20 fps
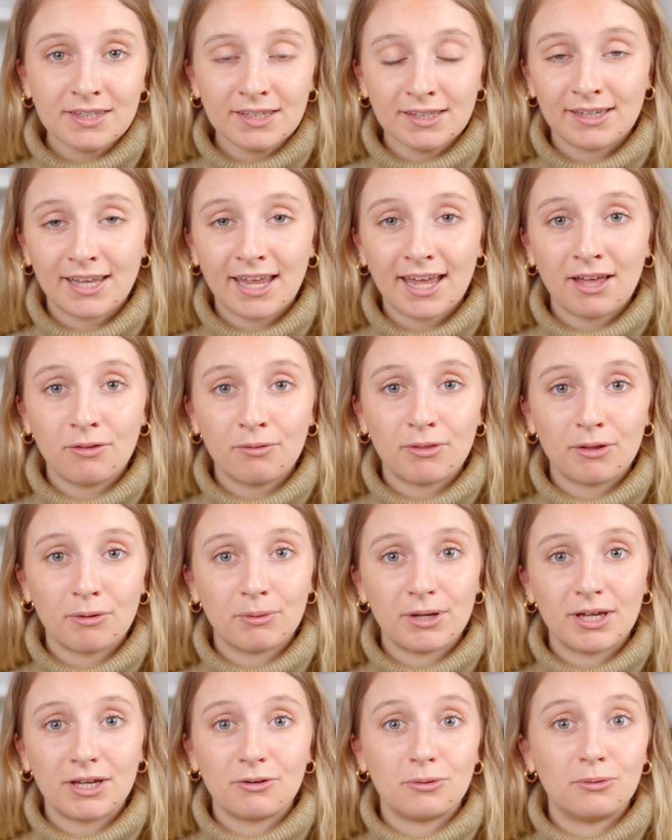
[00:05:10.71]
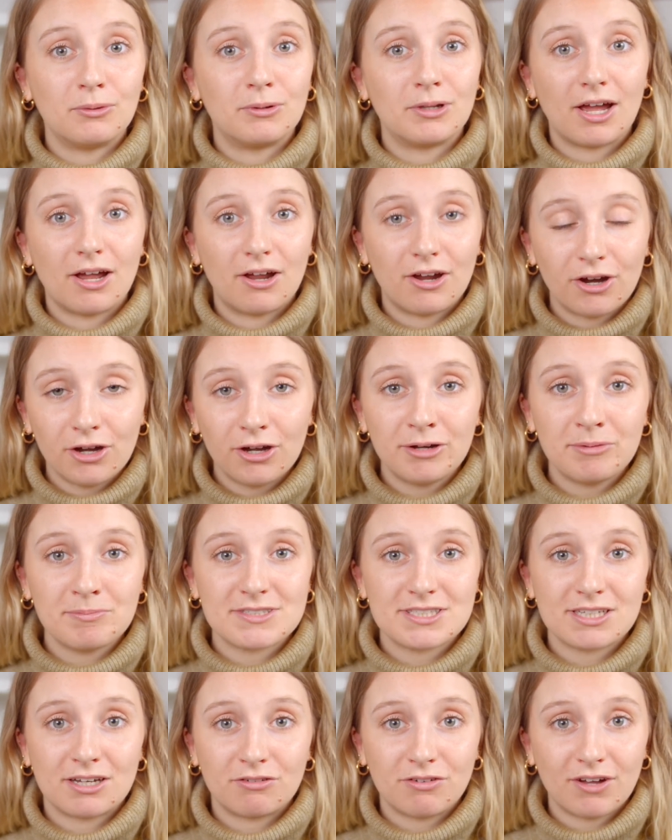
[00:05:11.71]
Now that we're all at home,
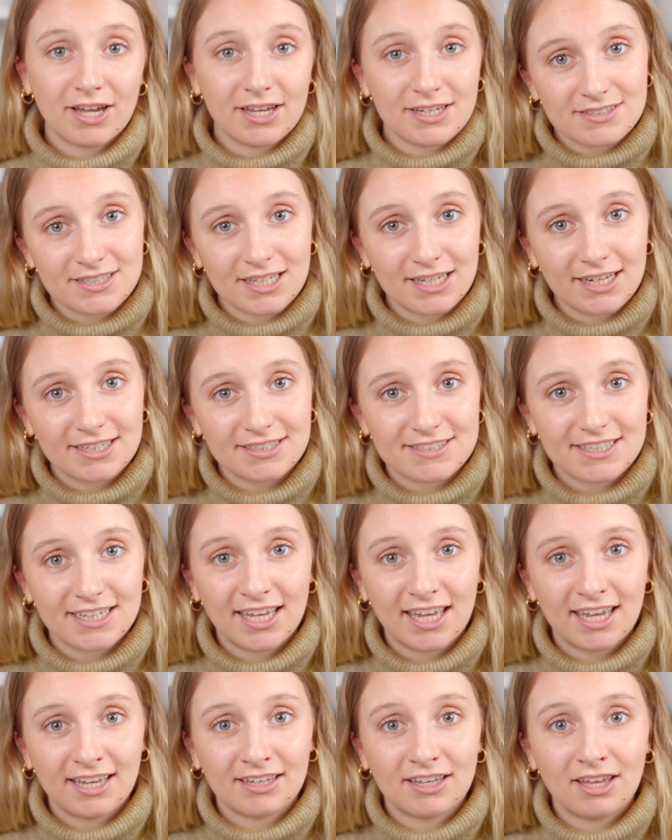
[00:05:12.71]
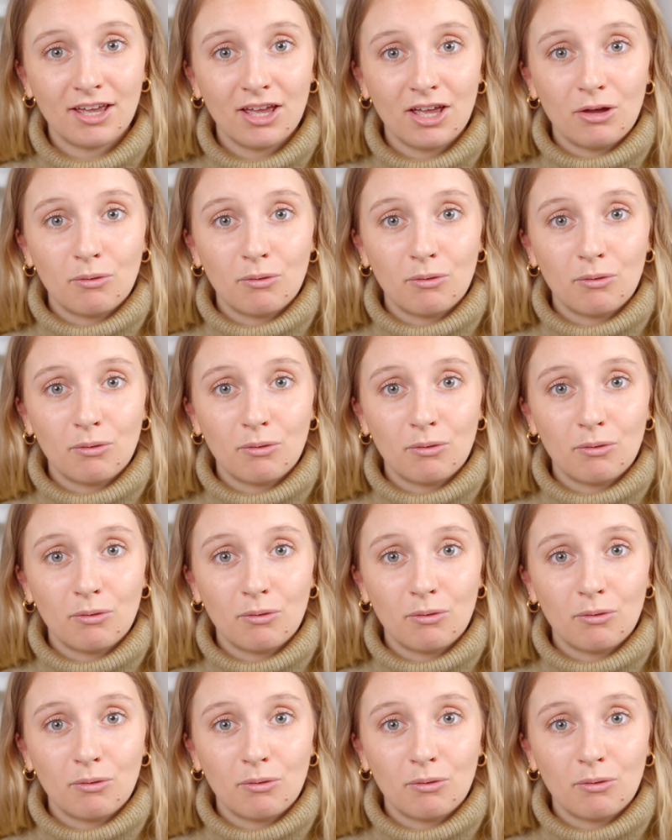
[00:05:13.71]
self-isolating,